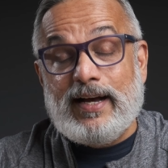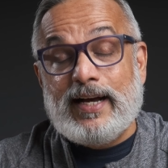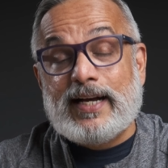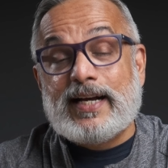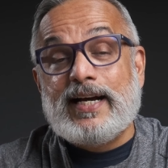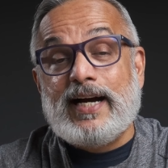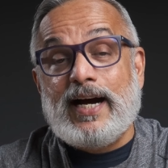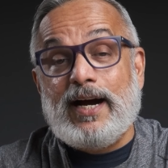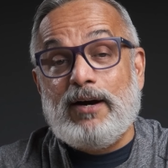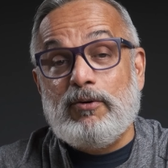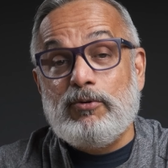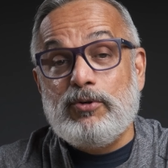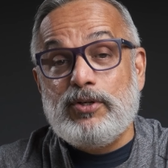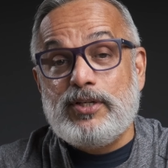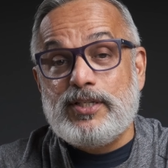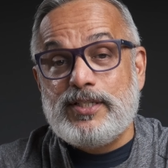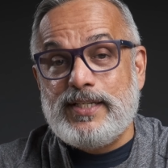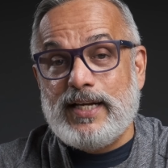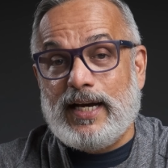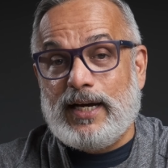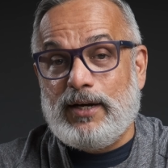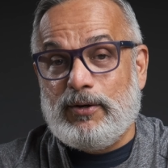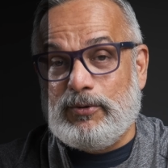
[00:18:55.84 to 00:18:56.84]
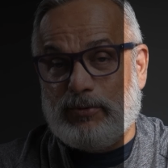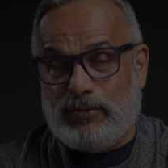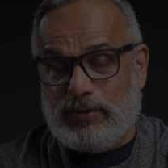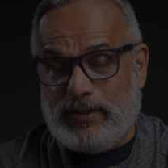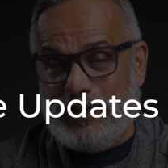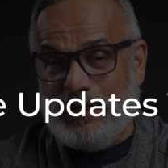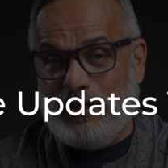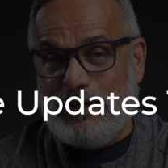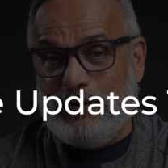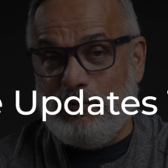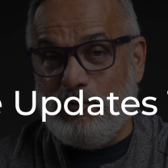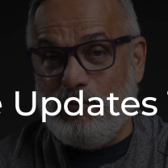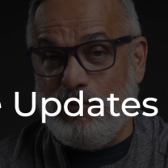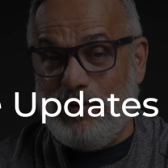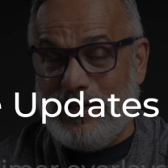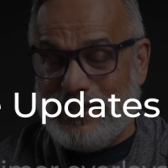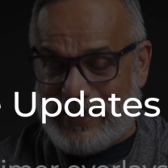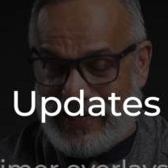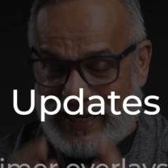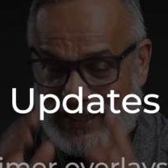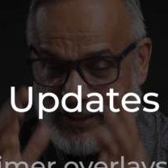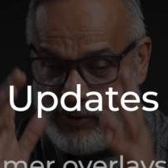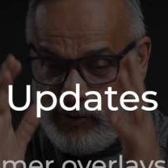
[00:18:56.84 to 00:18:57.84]
countdown, which
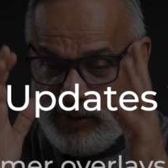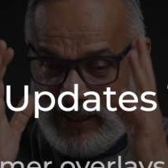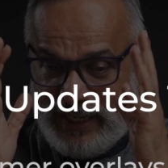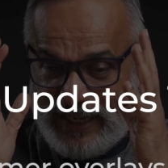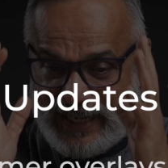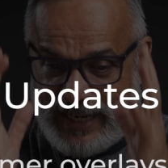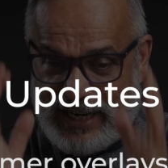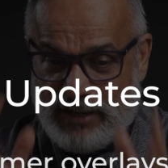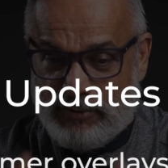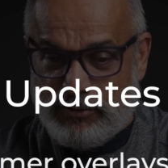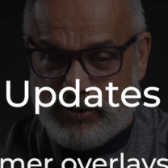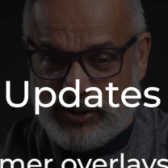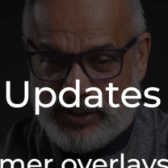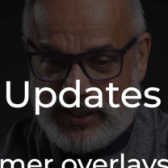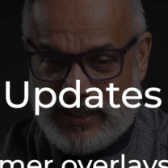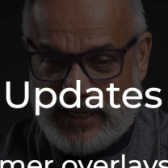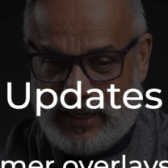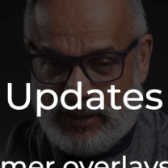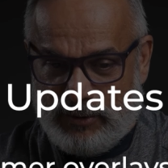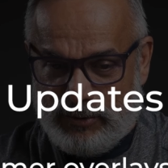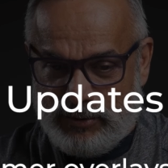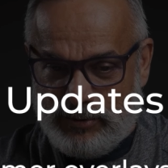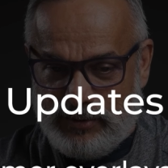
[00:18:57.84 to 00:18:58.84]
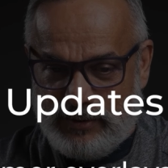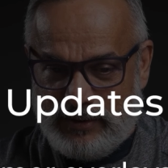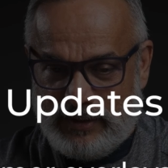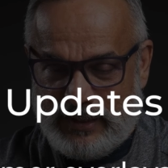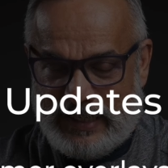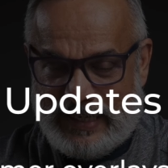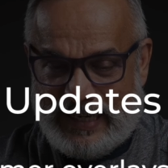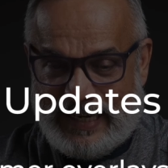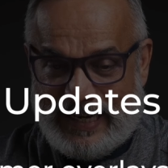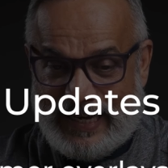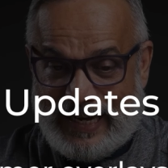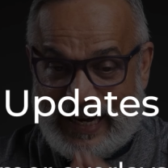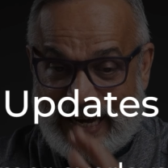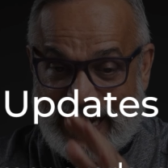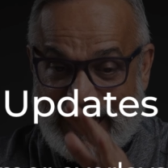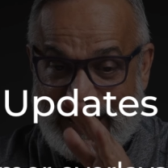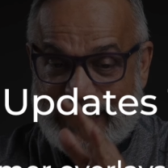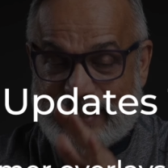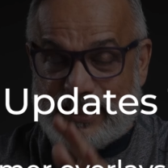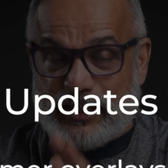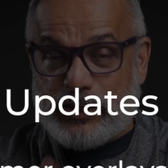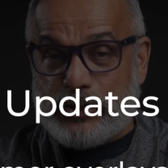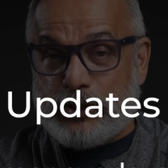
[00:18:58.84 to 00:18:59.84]
actually counts down
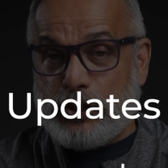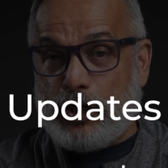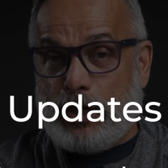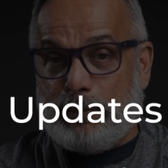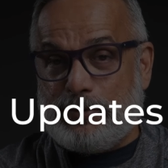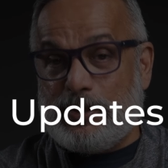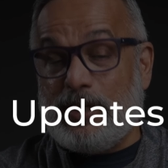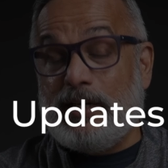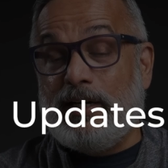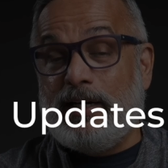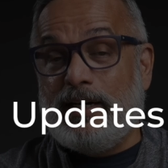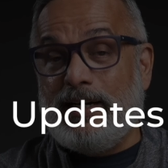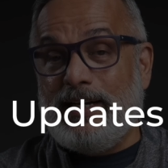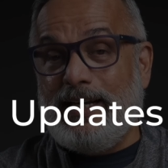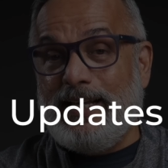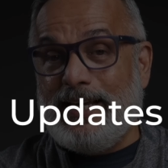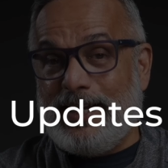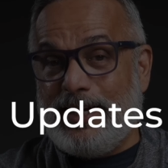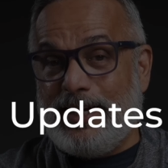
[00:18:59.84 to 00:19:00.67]
and stops. Earlier,